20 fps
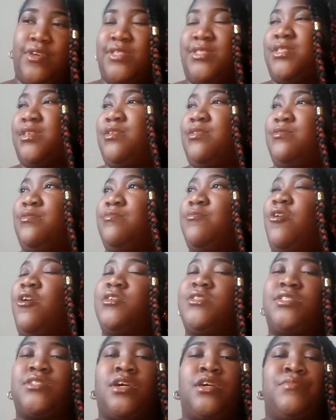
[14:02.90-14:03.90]
this
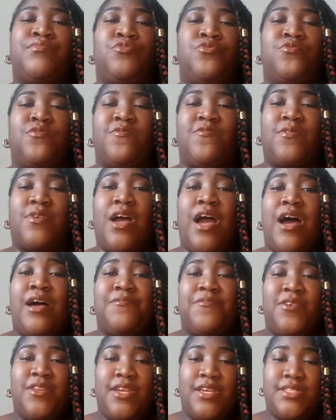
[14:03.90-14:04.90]
sudden boost of
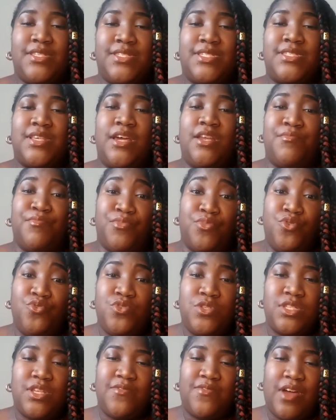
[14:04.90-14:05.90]
confidence, sudden
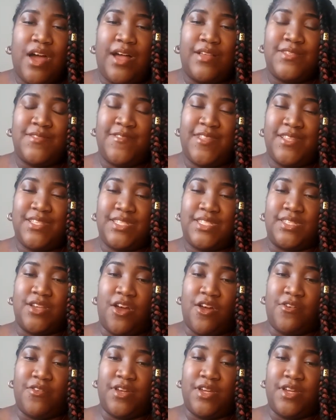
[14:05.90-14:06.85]
boost of confidence,